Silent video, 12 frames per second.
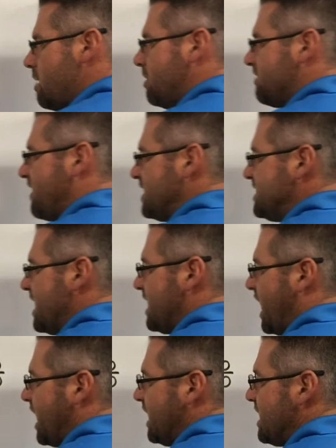But if I take
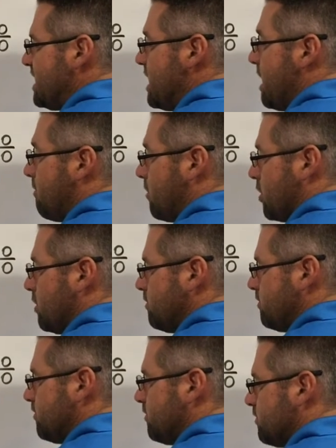any number,
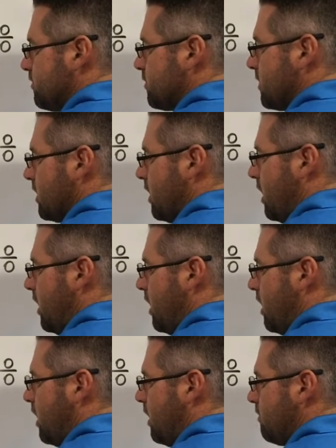
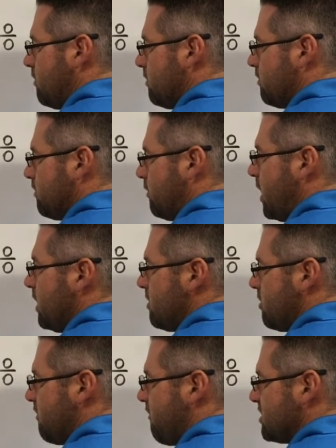well, let me
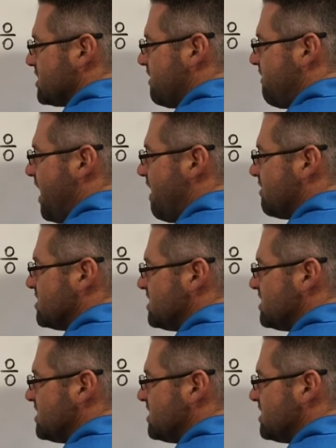rephrase that. If I have a